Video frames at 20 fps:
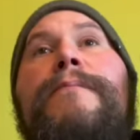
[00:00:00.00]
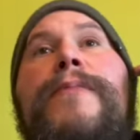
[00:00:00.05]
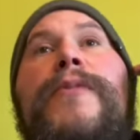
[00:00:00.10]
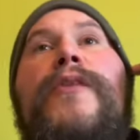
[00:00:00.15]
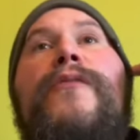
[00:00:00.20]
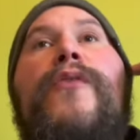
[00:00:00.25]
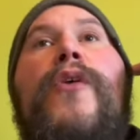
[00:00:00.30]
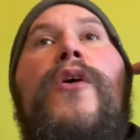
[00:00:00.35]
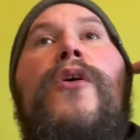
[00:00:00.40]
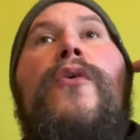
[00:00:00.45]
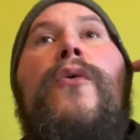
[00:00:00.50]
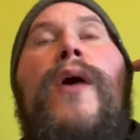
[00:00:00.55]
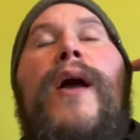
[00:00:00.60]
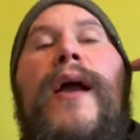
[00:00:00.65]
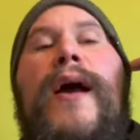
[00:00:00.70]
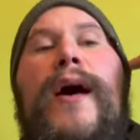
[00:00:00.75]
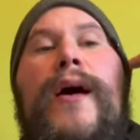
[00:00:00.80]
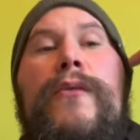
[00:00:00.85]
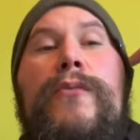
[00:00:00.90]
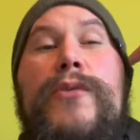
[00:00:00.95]
the vertigo I
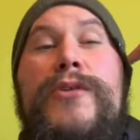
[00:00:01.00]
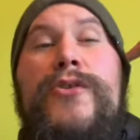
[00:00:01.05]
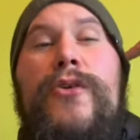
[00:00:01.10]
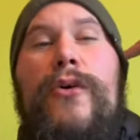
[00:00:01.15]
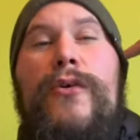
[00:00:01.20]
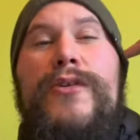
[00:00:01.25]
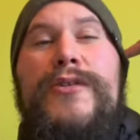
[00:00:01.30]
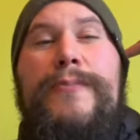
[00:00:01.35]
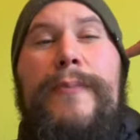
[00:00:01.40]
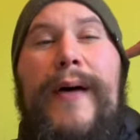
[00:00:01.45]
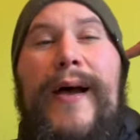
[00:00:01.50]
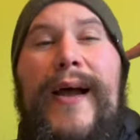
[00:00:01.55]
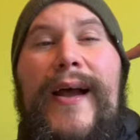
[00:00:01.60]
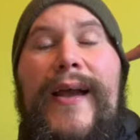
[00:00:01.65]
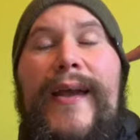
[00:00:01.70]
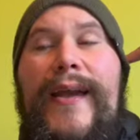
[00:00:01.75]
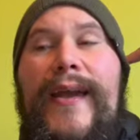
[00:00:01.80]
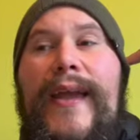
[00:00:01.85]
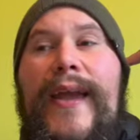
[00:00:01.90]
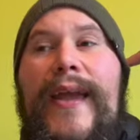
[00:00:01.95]
had was caused
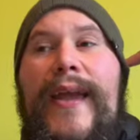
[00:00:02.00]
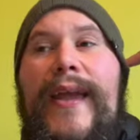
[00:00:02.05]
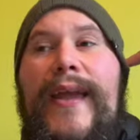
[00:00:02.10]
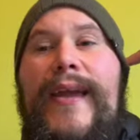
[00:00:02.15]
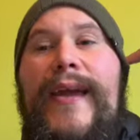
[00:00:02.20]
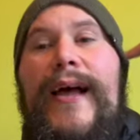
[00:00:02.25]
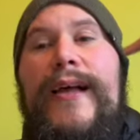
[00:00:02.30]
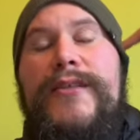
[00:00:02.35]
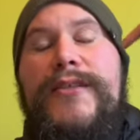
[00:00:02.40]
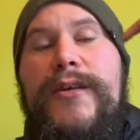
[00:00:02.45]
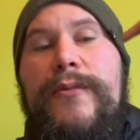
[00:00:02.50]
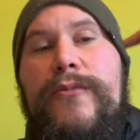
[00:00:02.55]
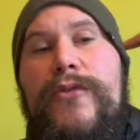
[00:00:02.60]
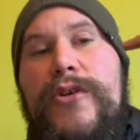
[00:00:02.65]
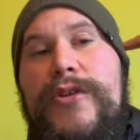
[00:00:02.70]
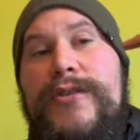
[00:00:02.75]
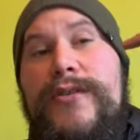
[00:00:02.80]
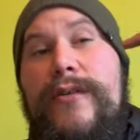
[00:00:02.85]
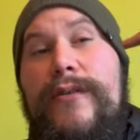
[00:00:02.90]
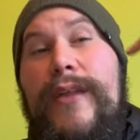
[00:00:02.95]
by a calcium
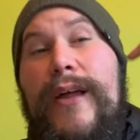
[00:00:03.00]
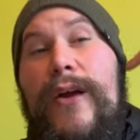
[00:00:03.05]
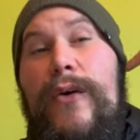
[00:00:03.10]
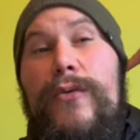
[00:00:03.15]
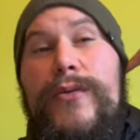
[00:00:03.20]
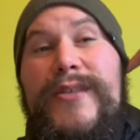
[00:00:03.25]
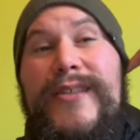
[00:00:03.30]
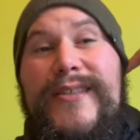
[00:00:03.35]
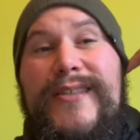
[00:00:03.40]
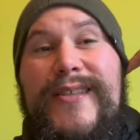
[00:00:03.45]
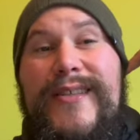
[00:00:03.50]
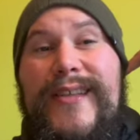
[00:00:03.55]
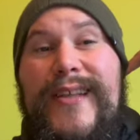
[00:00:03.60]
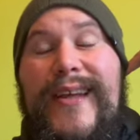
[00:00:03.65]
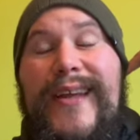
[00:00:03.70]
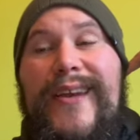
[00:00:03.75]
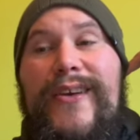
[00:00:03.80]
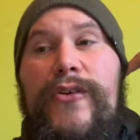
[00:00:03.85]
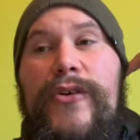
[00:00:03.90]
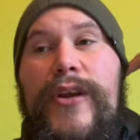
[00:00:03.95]
crystal that goes into the
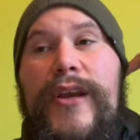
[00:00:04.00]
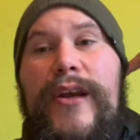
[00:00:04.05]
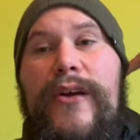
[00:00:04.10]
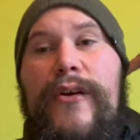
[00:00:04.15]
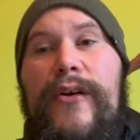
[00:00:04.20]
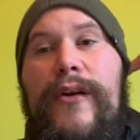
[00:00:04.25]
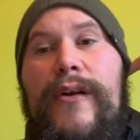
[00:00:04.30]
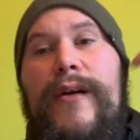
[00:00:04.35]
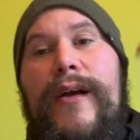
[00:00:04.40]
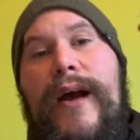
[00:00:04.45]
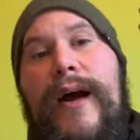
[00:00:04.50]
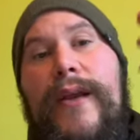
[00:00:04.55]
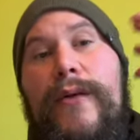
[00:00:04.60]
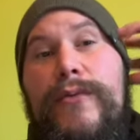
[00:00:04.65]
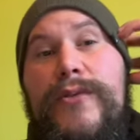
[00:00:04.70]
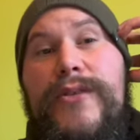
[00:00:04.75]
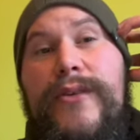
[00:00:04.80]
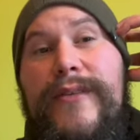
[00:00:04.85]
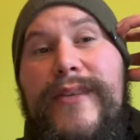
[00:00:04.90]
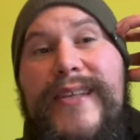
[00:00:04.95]
inner ear, and it
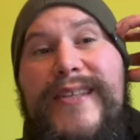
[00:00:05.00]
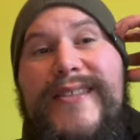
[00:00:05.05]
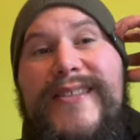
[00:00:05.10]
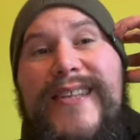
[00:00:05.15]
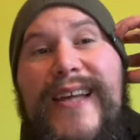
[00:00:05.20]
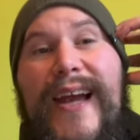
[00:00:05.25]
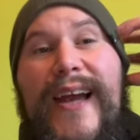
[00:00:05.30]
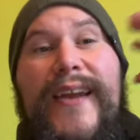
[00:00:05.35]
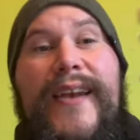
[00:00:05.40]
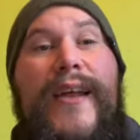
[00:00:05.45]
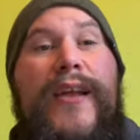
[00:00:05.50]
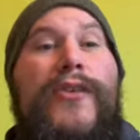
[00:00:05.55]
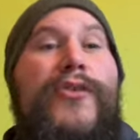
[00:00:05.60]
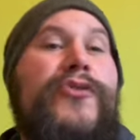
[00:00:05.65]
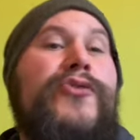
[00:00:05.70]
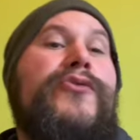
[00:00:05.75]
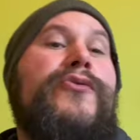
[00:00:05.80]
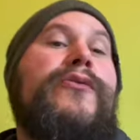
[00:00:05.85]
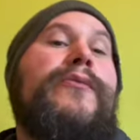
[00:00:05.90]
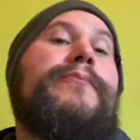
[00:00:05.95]
was on this side, and you
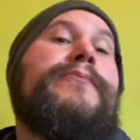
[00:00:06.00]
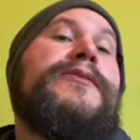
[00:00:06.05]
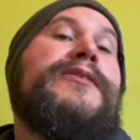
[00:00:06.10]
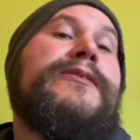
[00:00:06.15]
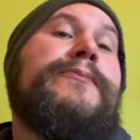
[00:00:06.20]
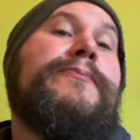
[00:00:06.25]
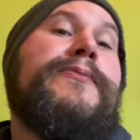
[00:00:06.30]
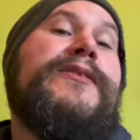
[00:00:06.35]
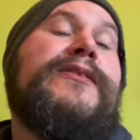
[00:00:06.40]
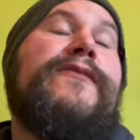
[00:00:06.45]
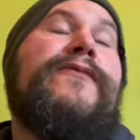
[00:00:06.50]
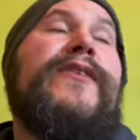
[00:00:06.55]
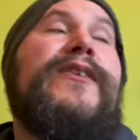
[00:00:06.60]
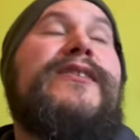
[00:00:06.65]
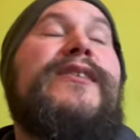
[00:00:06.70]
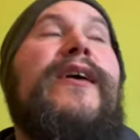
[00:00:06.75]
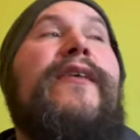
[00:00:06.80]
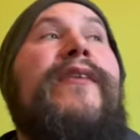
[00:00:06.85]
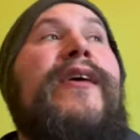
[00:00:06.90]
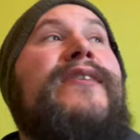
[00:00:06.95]
do a specific
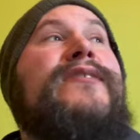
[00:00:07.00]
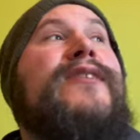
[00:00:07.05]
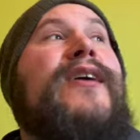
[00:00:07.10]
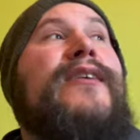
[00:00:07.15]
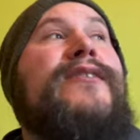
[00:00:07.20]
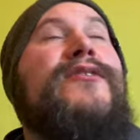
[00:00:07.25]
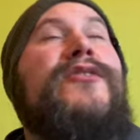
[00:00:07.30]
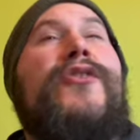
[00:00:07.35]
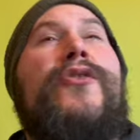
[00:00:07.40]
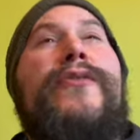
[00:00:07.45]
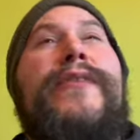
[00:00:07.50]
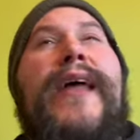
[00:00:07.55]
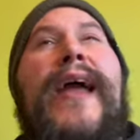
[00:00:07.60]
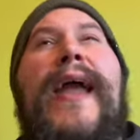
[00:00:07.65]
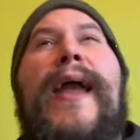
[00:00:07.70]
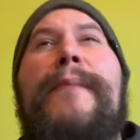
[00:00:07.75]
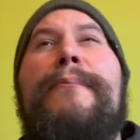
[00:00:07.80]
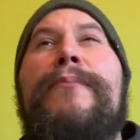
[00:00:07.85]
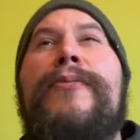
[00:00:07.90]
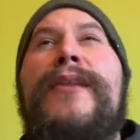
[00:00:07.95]
set of exercises called
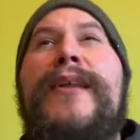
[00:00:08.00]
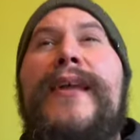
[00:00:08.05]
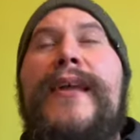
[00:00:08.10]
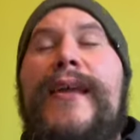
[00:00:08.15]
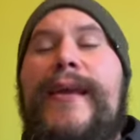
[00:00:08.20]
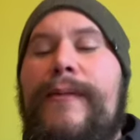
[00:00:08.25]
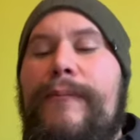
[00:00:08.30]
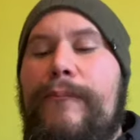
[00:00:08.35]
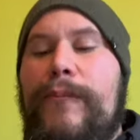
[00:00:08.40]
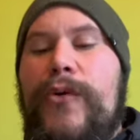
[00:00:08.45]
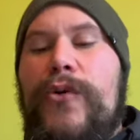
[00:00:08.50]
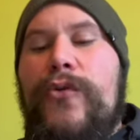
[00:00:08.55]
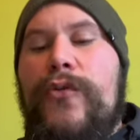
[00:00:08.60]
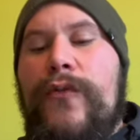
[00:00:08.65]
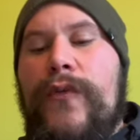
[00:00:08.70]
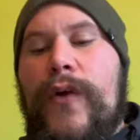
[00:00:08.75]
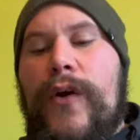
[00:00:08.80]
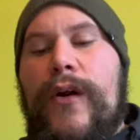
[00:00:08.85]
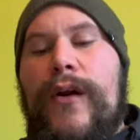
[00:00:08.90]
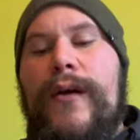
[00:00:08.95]
the Epley
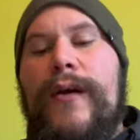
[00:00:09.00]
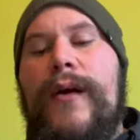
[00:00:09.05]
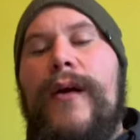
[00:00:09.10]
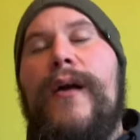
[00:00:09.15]
maneuver.